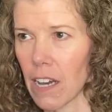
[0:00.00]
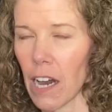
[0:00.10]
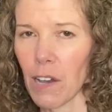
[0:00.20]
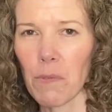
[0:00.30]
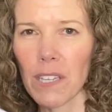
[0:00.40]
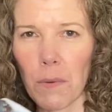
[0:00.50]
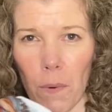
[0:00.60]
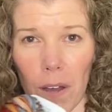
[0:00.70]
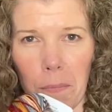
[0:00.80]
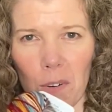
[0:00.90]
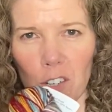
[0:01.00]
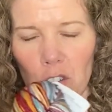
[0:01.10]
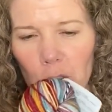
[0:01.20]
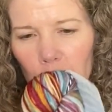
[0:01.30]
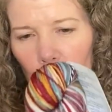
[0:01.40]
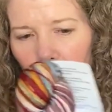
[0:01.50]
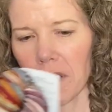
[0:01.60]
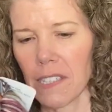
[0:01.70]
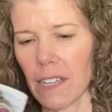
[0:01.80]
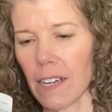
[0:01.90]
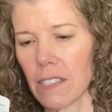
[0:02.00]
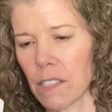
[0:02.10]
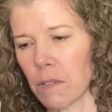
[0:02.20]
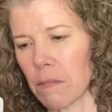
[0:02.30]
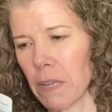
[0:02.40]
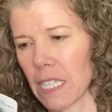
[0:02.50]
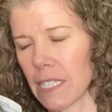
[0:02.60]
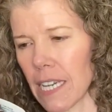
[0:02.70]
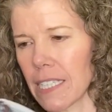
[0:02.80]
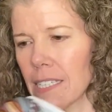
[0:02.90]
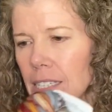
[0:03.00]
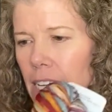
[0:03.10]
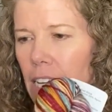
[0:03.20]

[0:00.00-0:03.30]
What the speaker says: I really want more shorty socks, so it makes sense.